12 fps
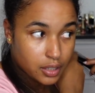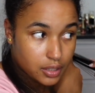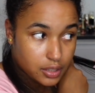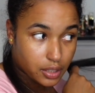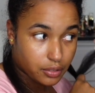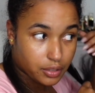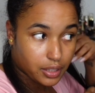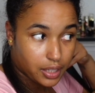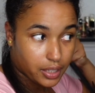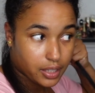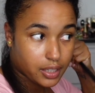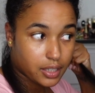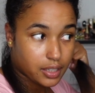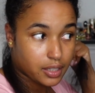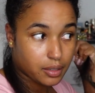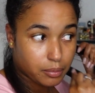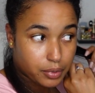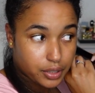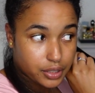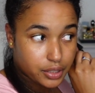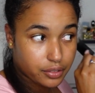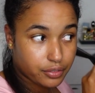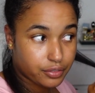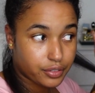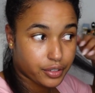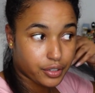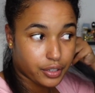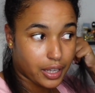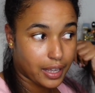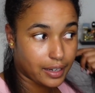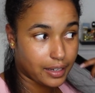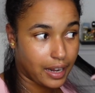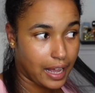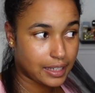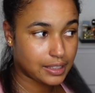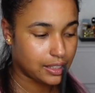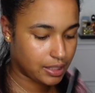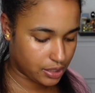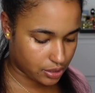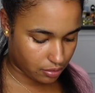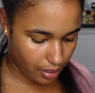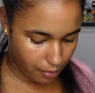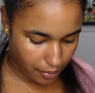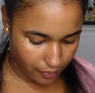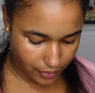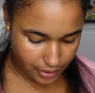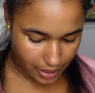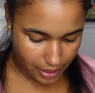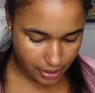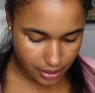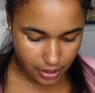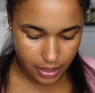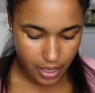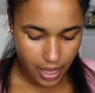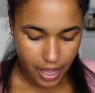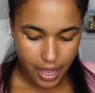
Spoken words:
so you like can brush it through and actually just grab every section.